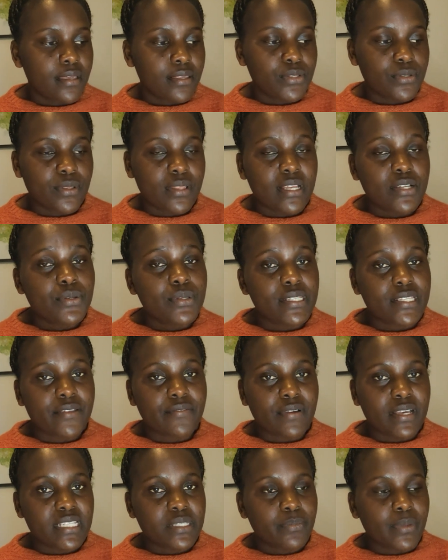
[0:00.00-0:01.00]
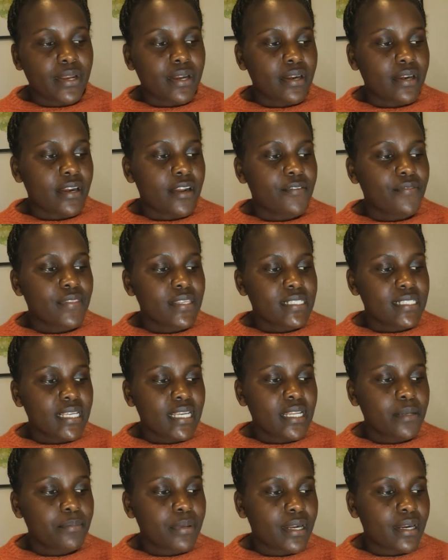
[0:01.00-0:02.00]
So that was the first paragraph. The
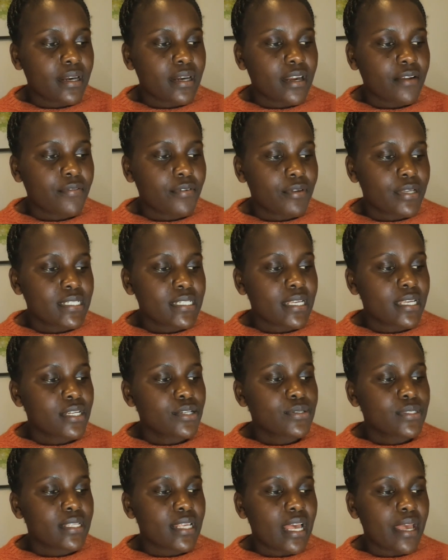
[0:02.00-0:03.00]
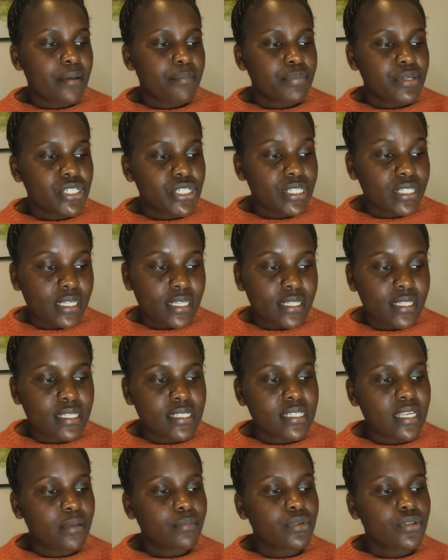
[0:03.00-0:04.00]
second paragraph, I went ahead to say, I appreciate the
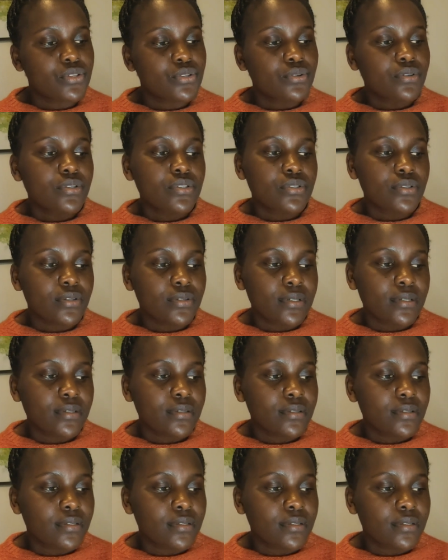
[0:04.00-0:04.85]
time you took to